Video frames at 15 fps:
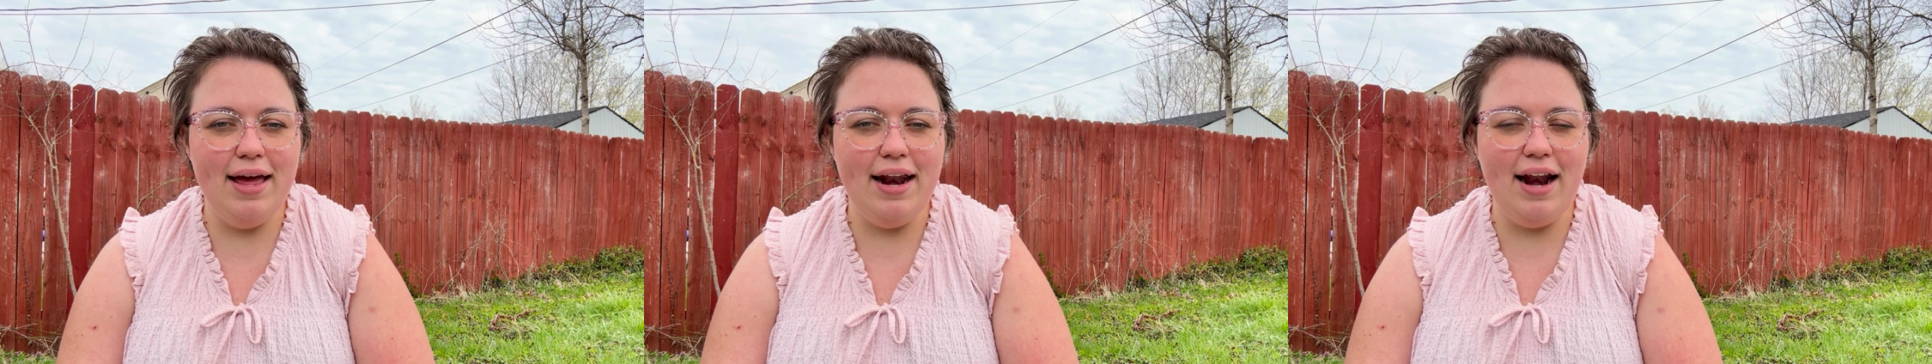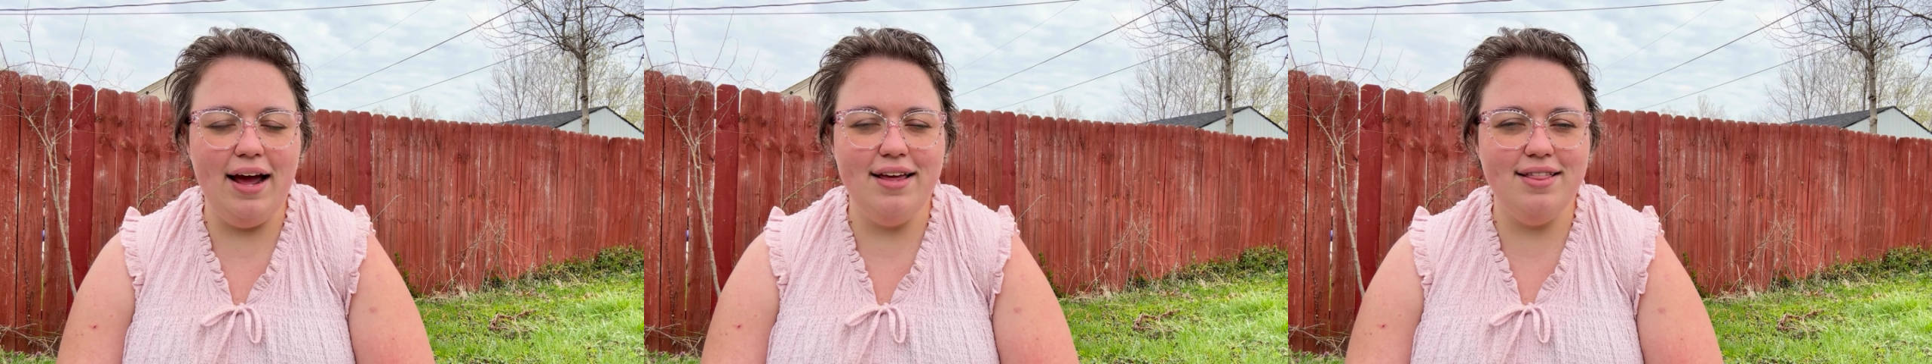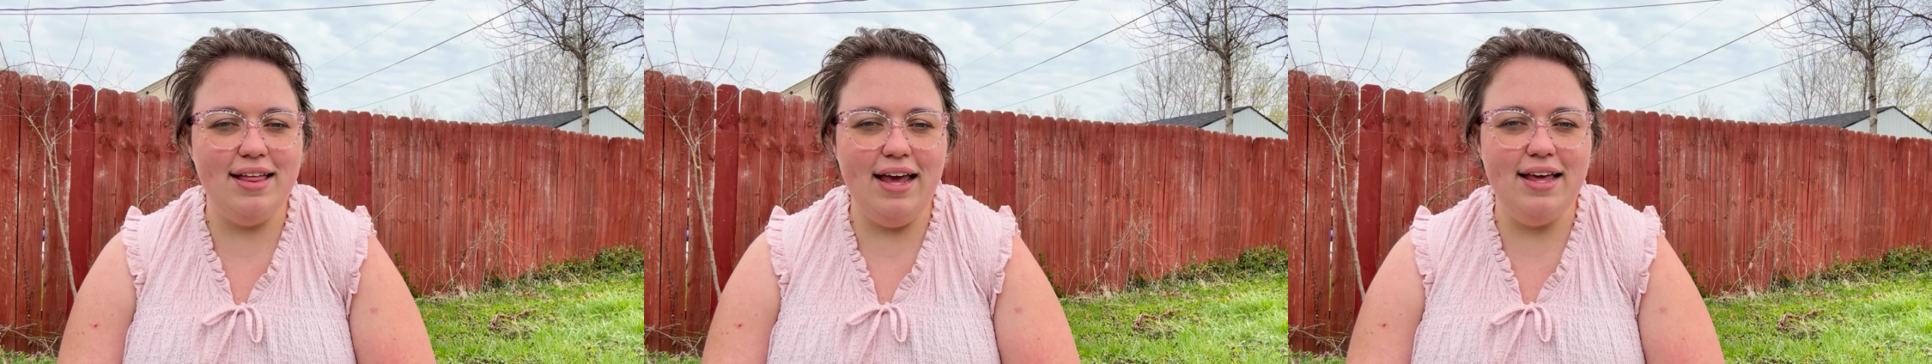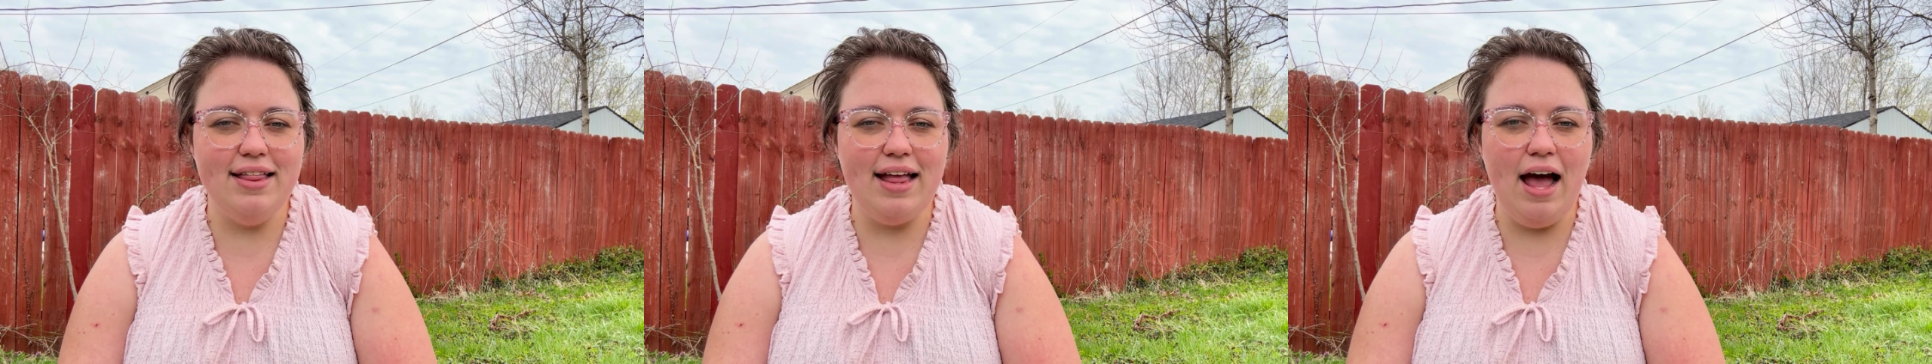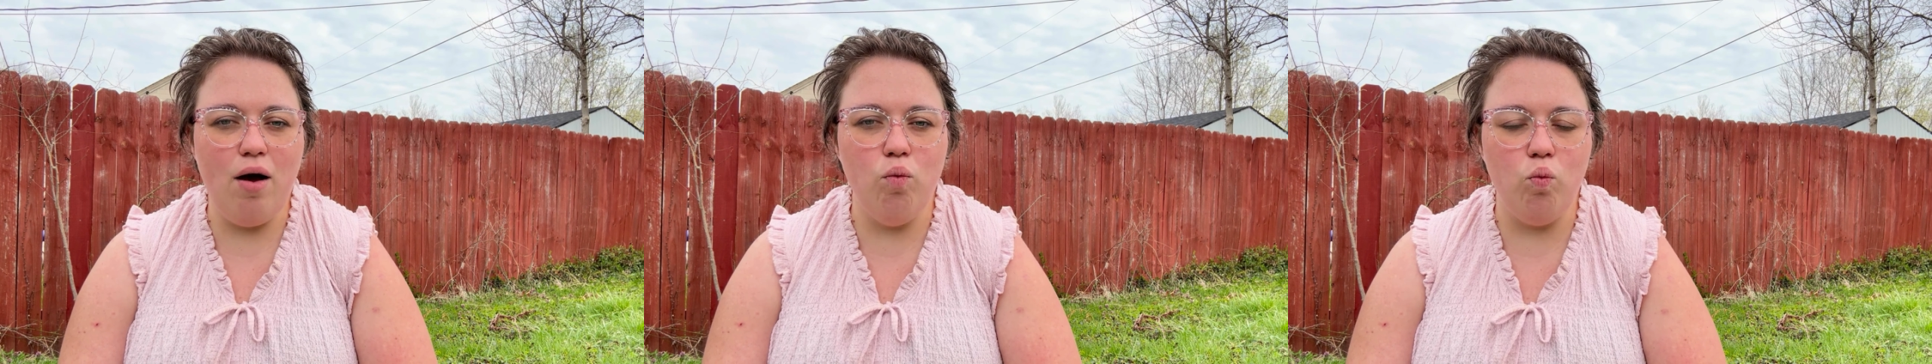and I think
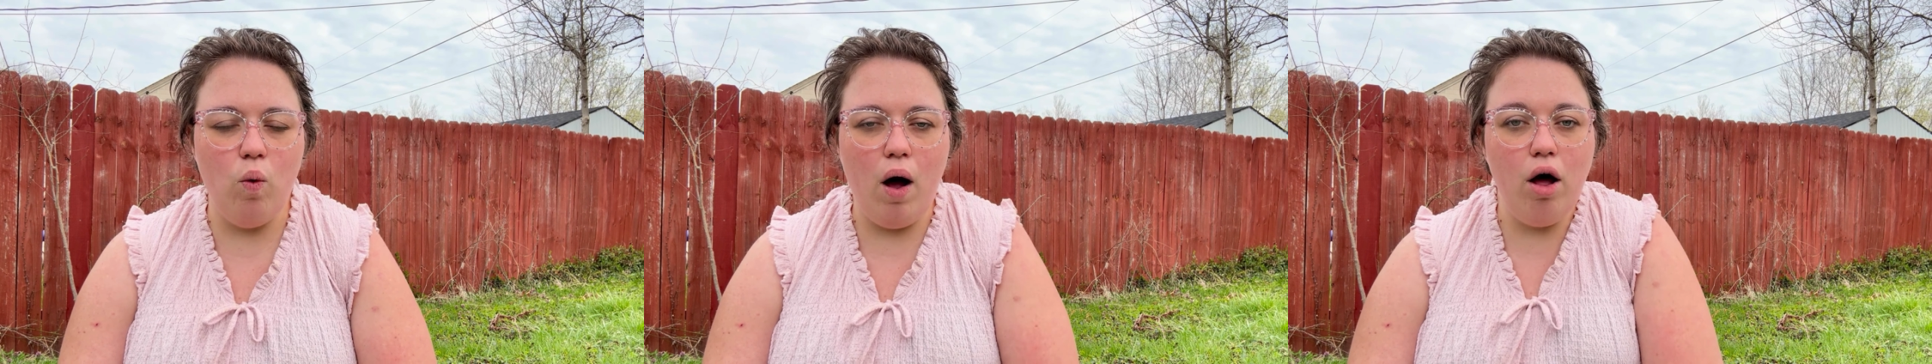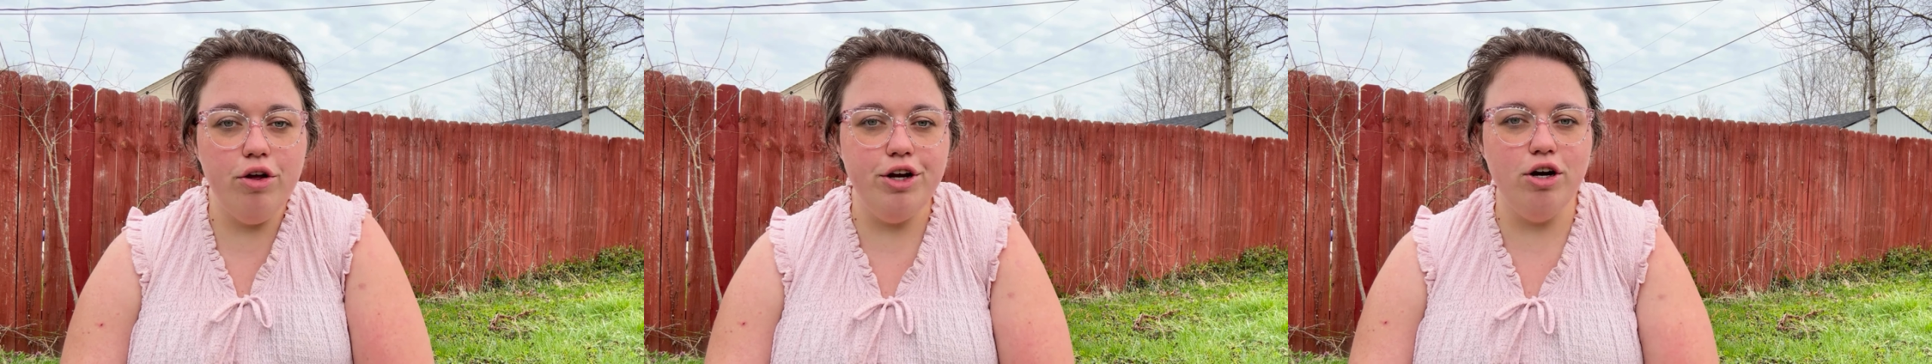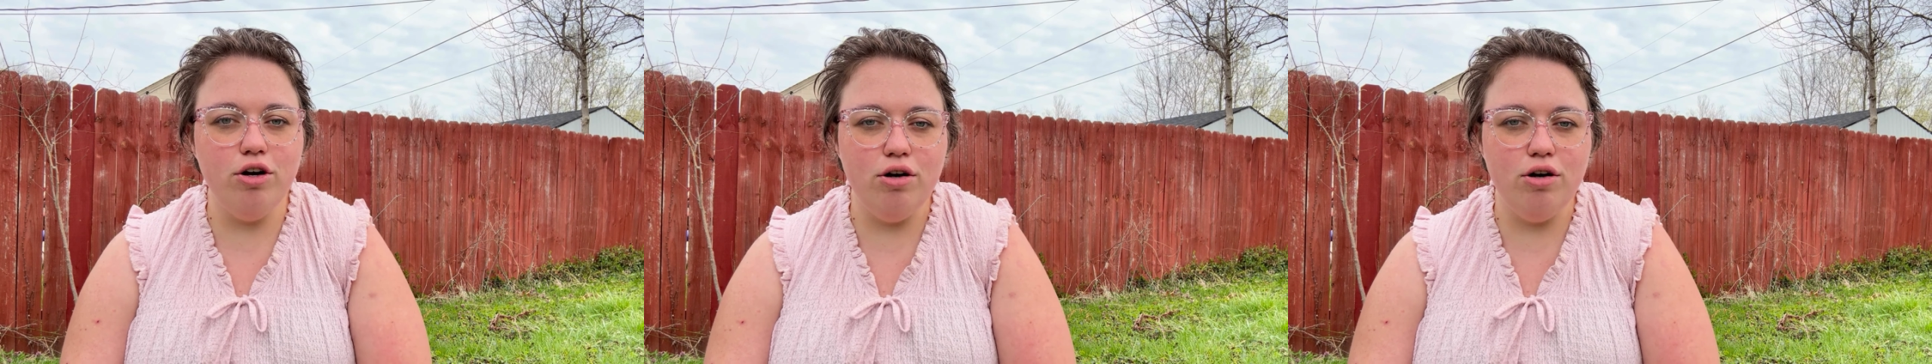that while you're